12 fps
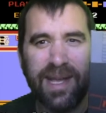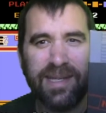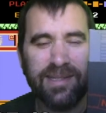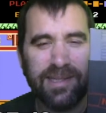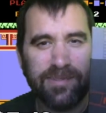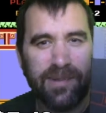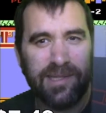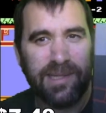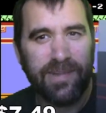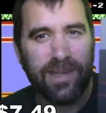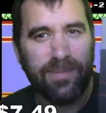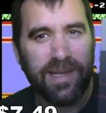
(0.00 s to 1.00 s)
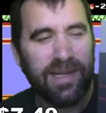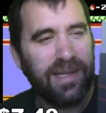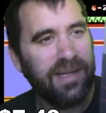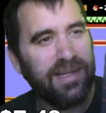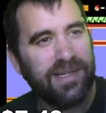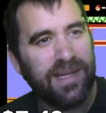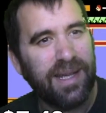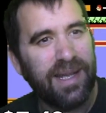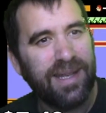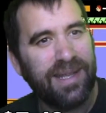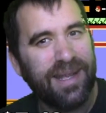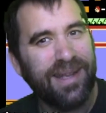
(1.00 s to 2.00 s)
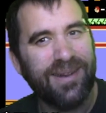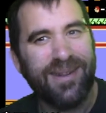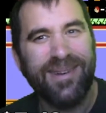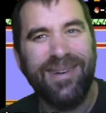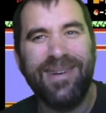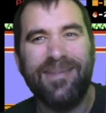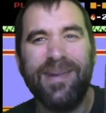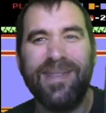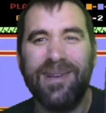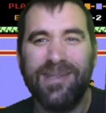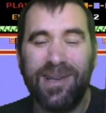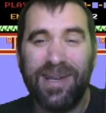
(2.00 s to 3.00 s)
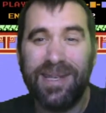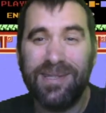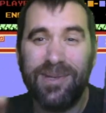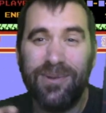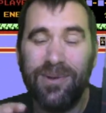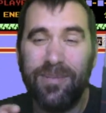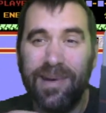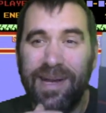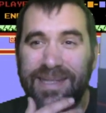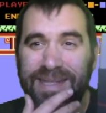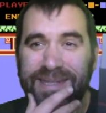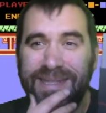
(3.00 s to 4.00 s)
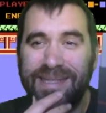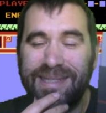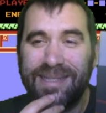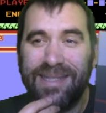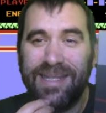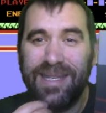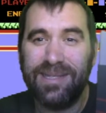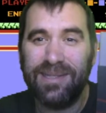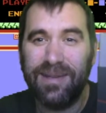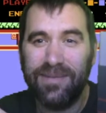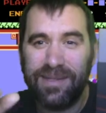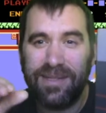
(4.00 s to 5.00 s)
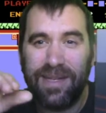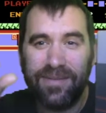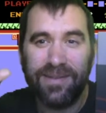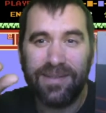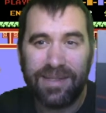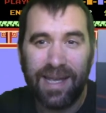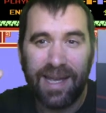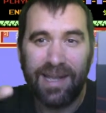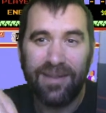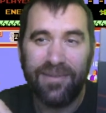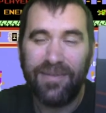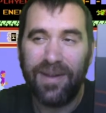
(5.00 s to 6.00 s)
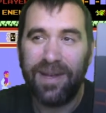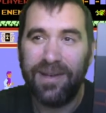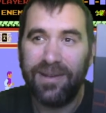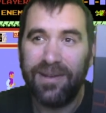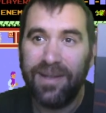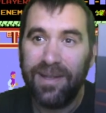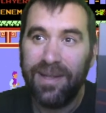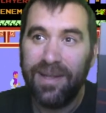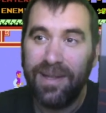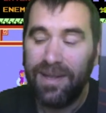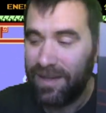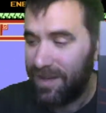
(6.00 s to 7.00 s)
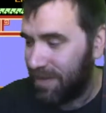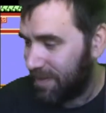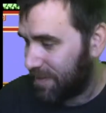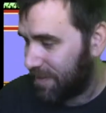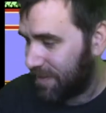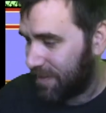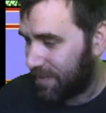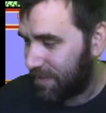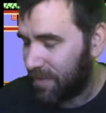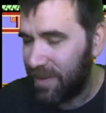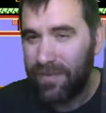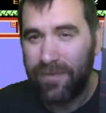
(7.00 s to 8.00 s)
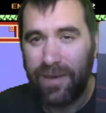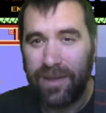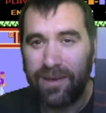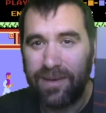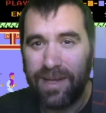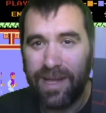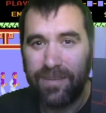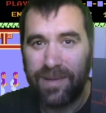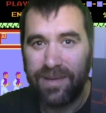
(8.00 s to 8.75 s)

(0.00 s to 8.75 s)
X is supposed to be Benny the Jet. I don't know. But there's all kinds of cool bosses. Each level is a different style of fighter. Really fun little game.